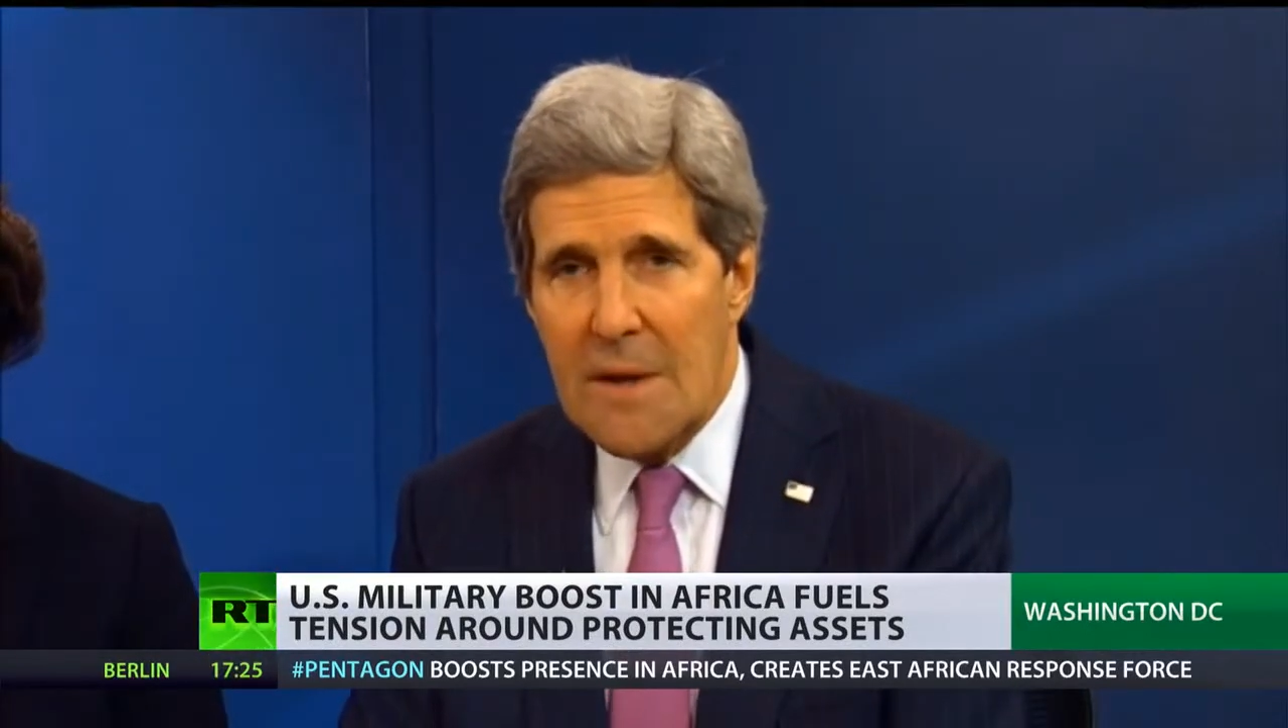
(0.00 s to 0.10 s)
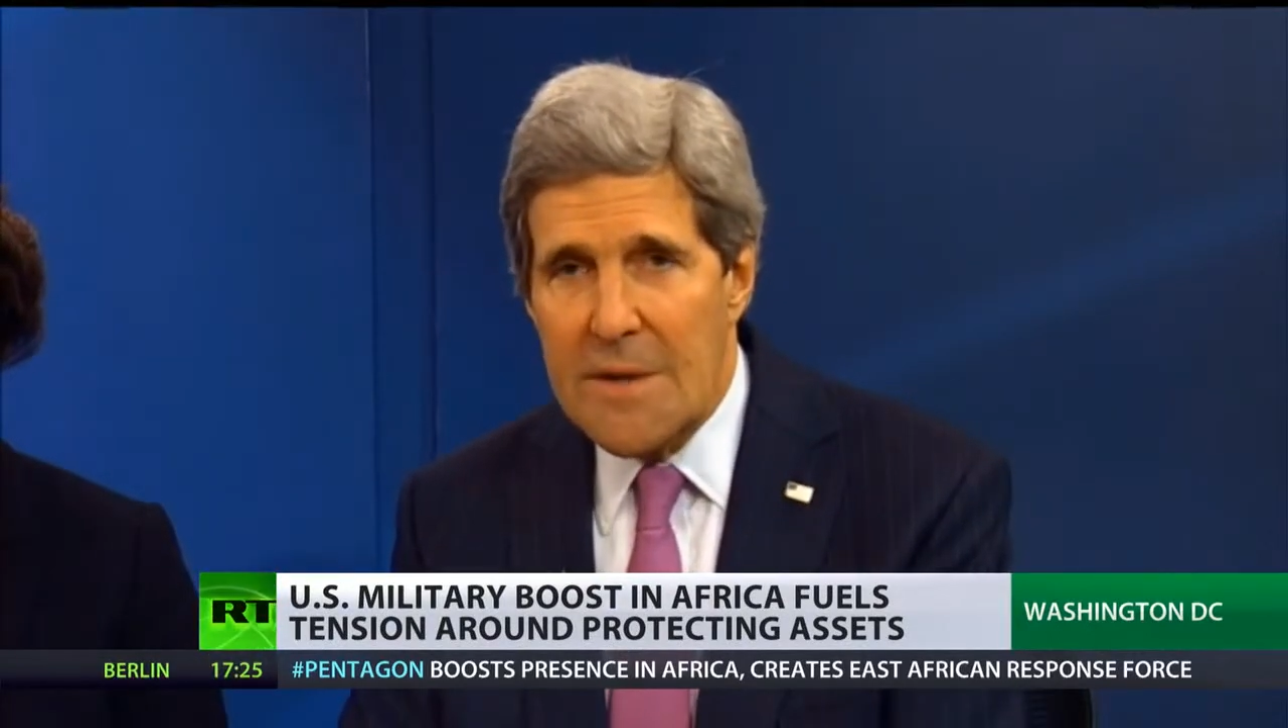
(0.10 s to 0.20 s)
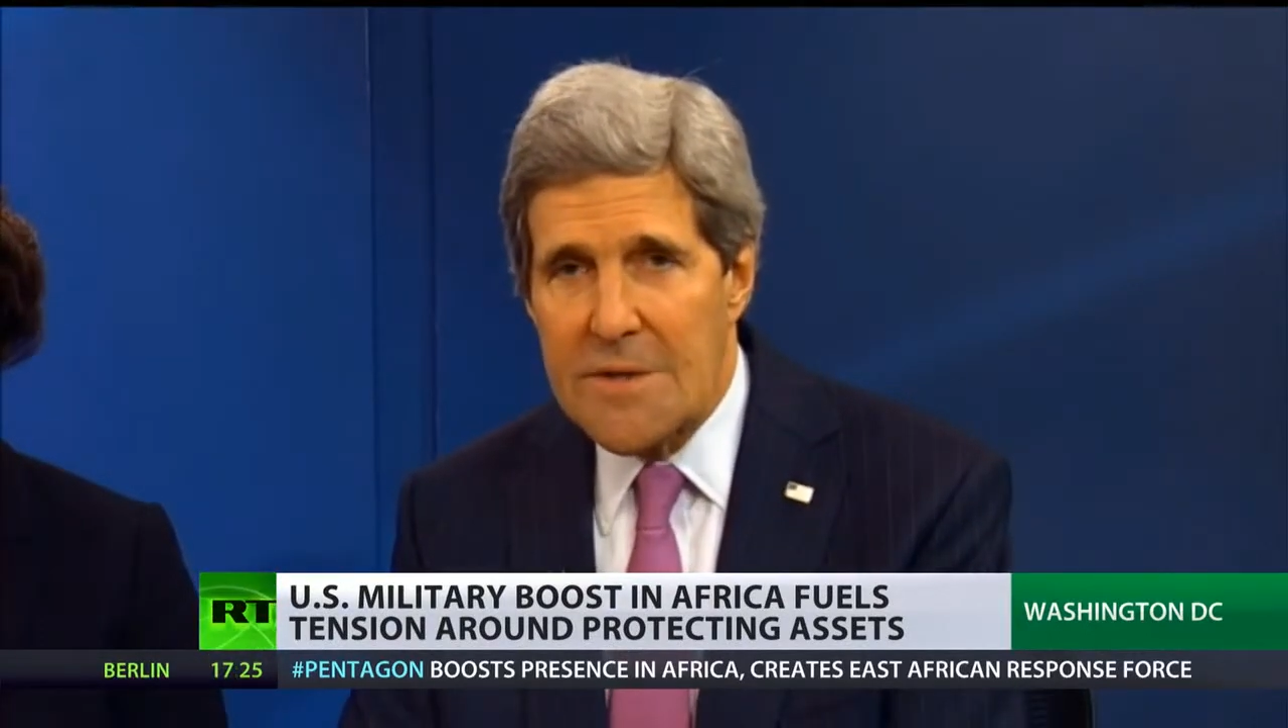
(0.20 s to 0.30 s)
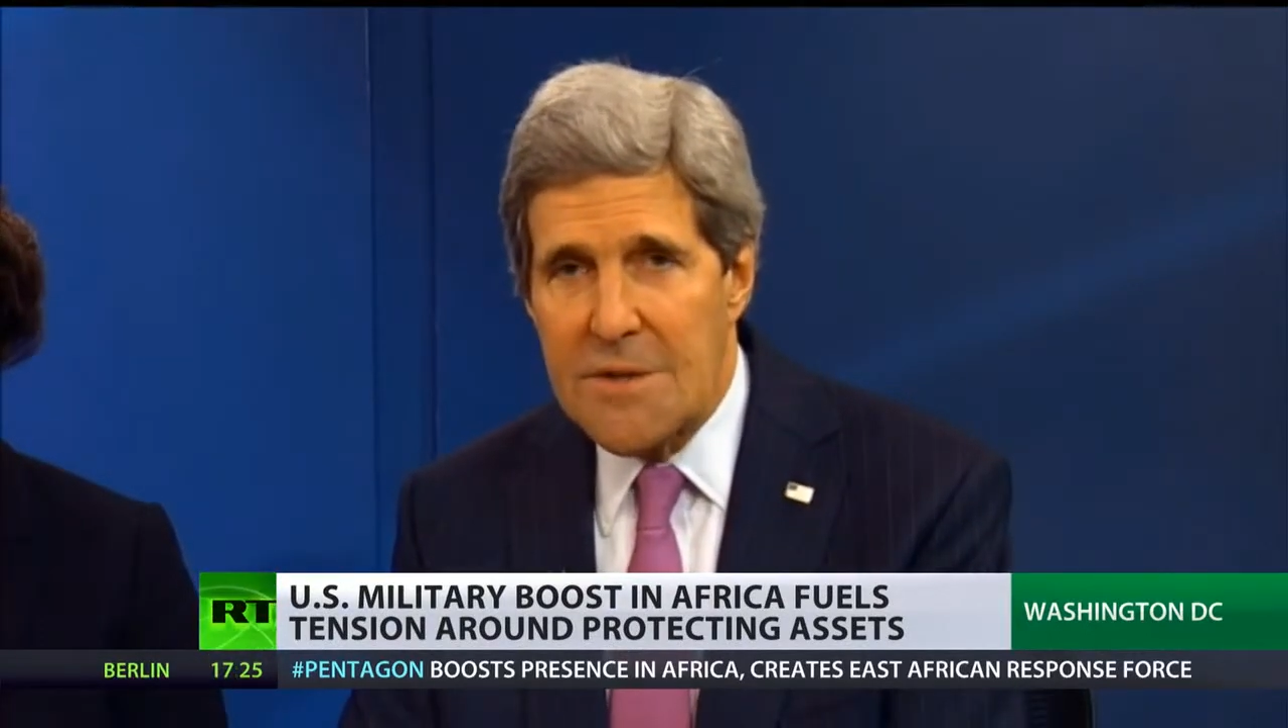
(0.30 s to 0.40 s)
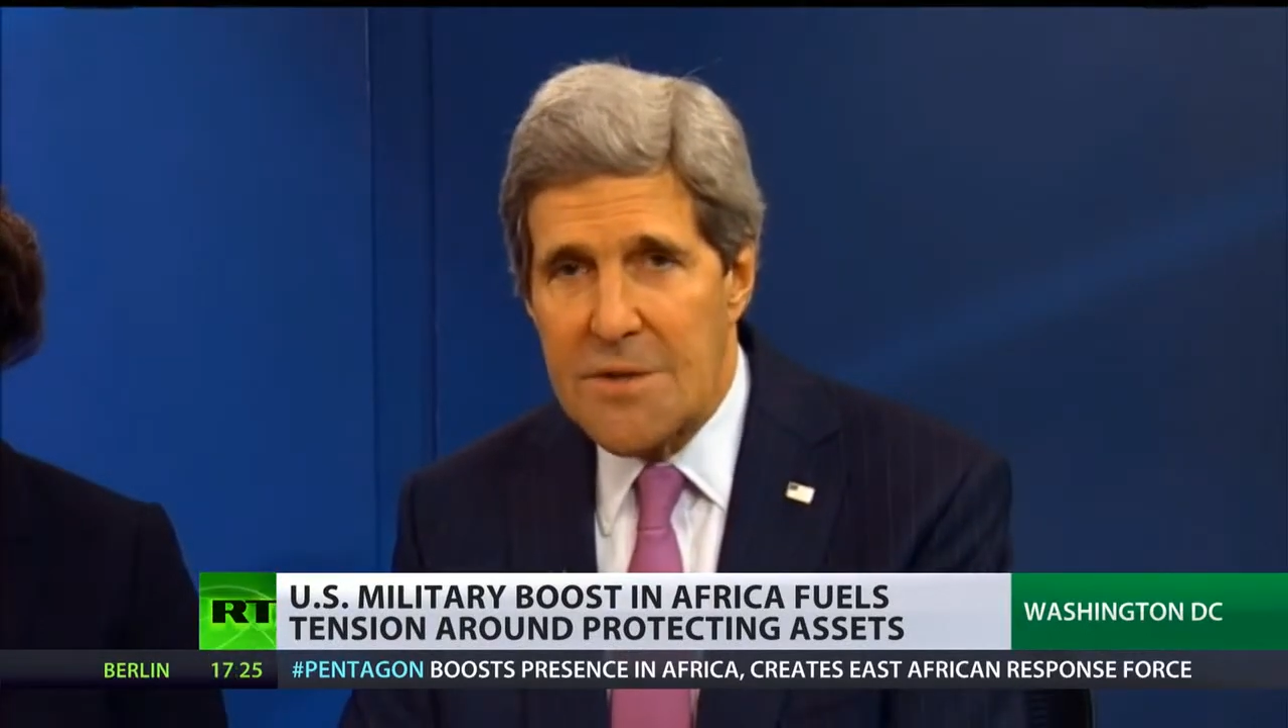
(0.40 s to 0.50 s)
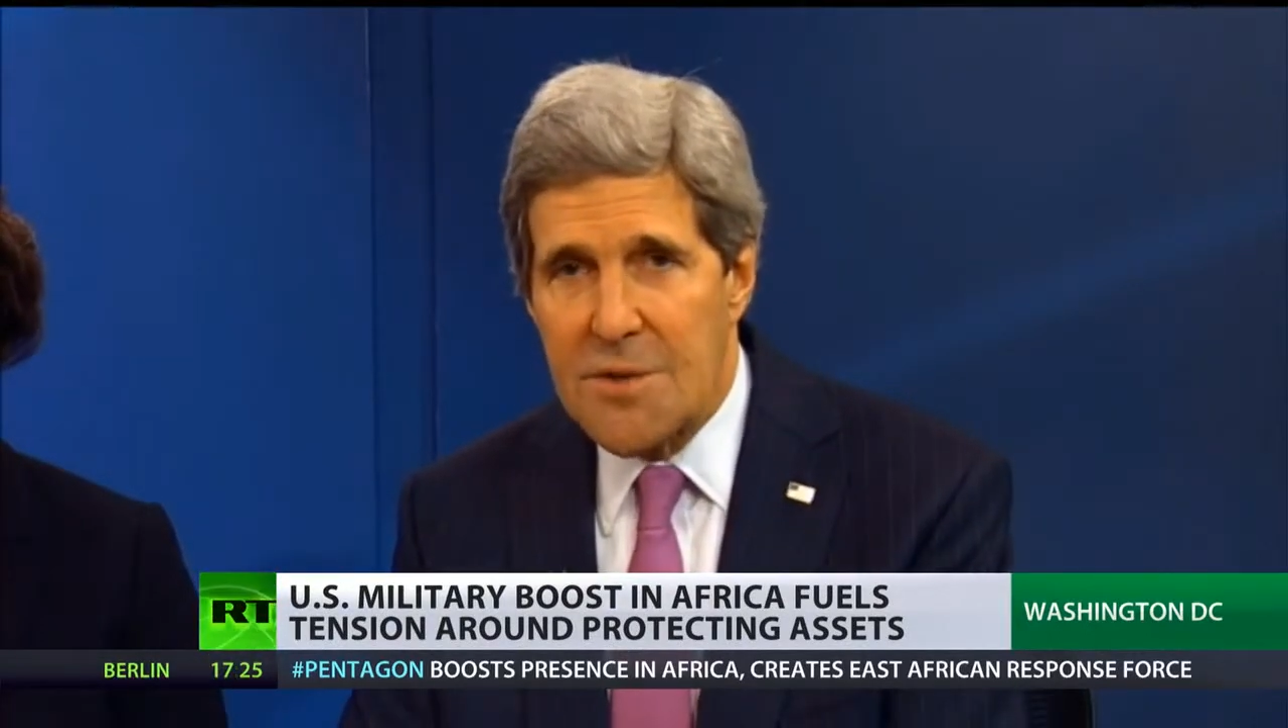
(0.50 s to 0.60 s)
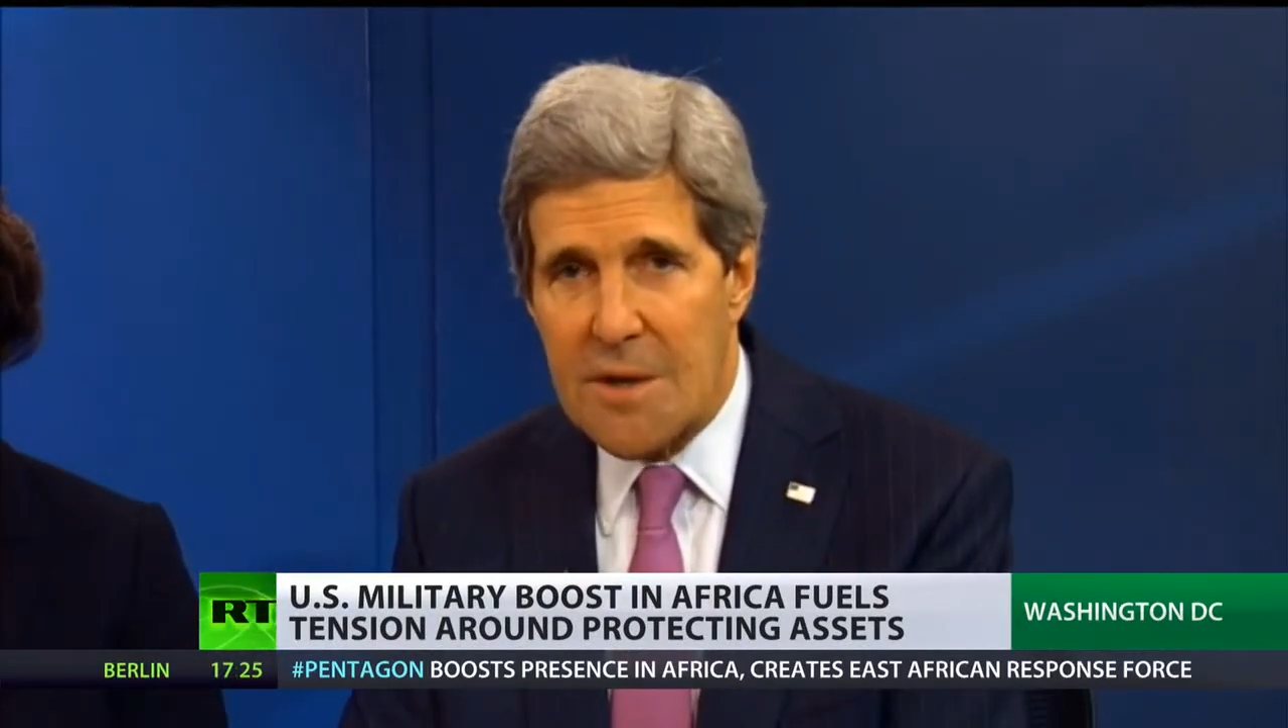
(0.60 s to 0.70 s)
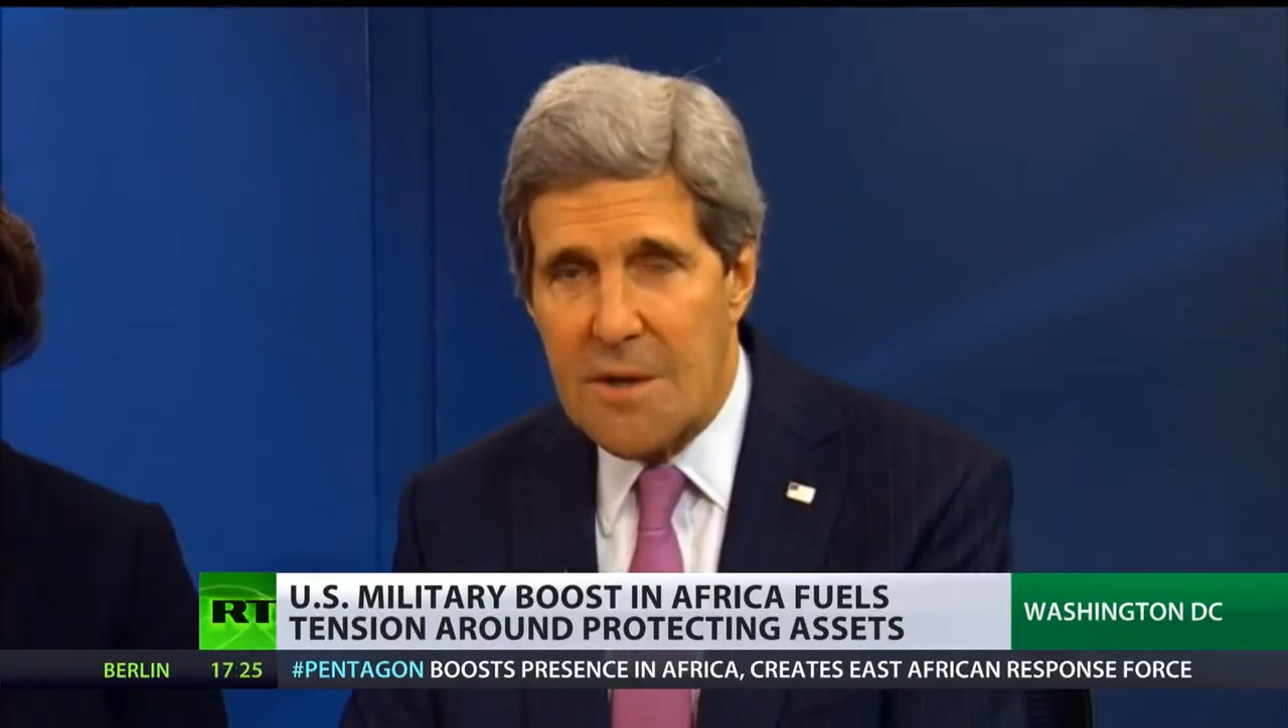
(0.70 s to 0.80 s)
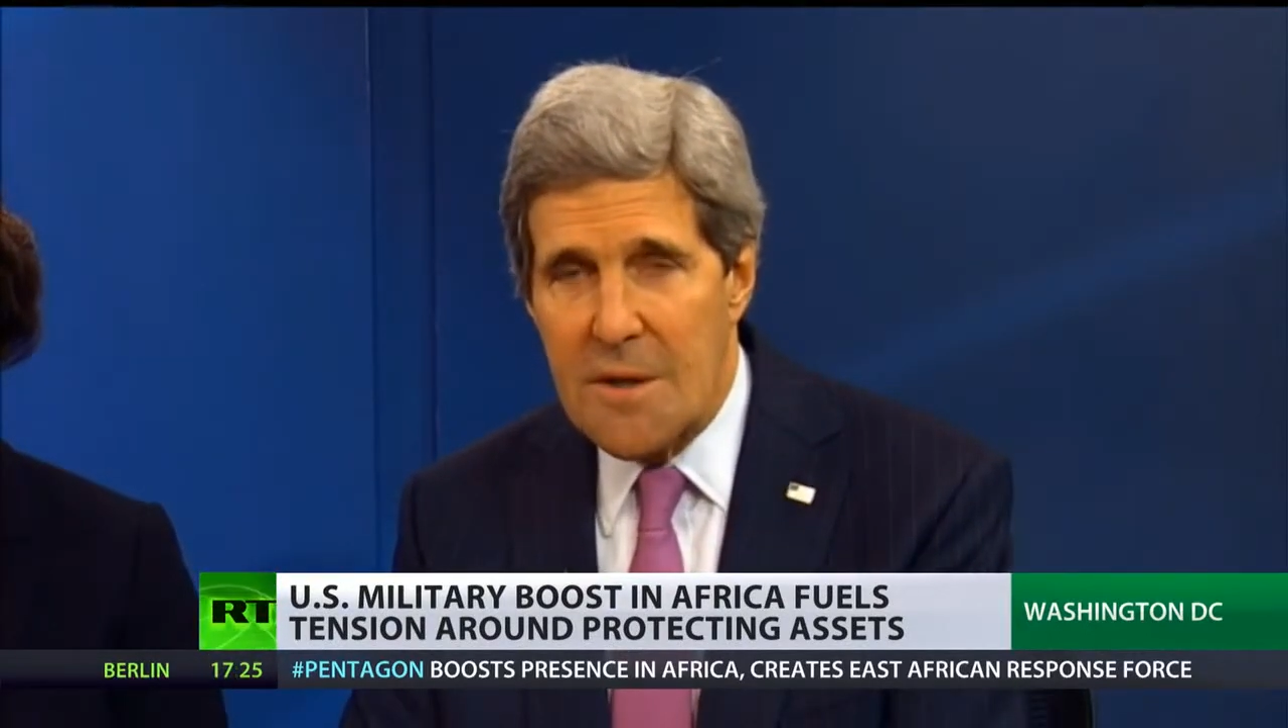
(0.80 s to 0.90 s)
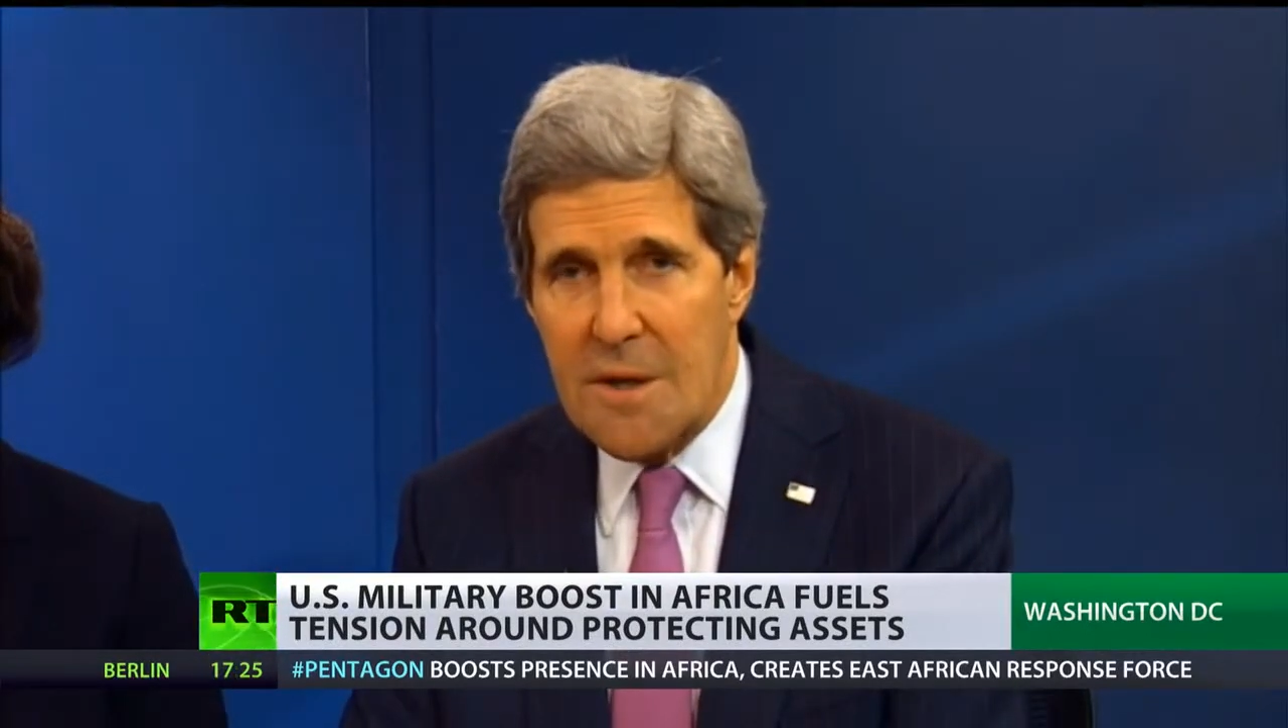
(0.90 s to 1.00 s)
has
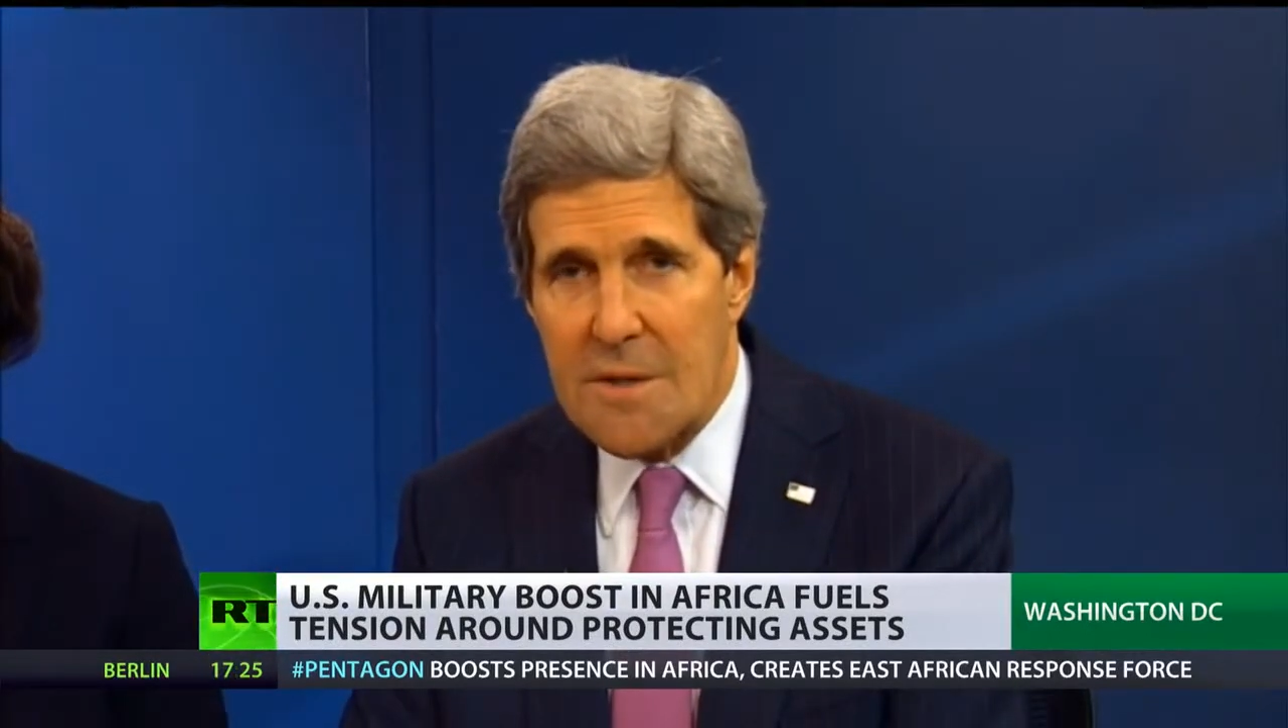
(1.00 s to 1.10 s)
instructed